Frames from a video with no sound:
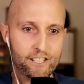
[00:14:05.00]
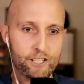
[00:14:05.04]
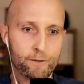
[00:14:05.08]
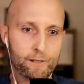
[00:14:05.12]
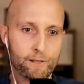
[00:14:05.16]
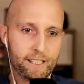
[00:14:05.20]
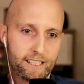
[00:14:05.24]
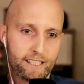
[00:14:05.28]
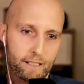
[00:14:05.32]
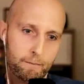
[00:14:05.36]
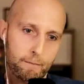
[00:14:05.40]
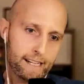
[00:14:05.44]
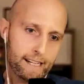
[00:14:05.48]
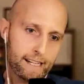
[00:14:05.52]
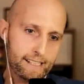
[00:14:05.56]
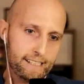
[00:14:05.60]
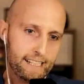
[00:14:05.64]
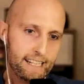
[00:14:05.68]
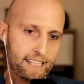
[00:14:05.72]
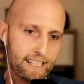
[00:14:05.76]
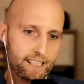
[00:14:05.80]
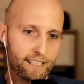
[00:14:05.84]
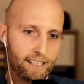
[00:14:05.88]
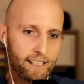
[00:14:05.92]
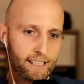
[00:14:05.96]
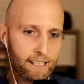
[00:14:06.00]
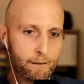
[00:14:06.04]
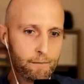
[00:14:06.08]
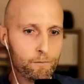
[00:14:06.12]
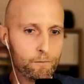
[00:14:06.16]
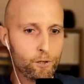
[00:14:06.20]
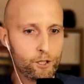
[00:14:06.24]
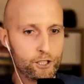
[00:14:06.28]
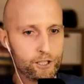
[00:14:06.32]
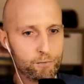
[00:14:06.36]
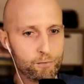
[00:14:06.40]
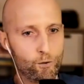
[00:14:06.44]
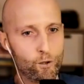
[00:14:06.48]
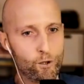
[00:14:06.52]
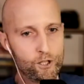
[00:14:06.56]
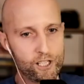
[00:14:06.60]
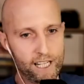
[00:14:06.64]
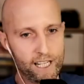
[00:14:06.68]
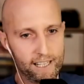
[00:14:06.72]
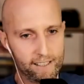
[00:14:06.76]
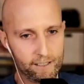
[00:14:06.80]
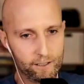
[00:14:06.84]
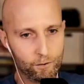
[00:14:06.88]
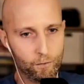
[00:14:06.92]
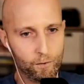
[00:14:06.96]
you into the meditation in a much more
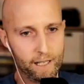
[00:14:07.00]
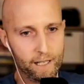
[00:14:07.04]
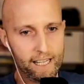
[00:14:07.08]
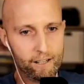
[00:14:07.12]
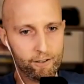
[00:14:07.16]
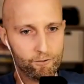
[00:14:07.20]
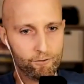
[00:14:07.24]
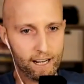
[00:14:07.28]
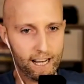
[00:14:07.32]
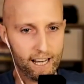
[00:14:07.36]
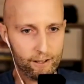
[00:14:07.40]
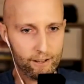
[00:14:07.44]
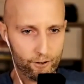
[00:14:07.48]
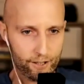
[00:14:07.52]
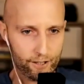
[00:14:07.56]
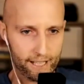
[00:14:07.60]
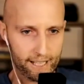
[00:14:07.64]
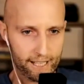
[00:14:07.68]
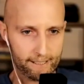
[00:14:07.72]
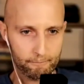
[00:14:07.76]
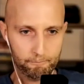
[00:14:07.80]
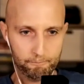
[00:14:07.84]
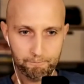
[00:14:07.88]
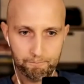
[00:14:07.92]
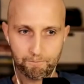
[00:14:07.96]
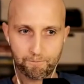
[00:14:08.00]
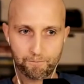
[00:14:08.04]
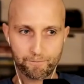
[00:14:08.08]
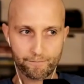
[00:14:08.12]
gentle way rather than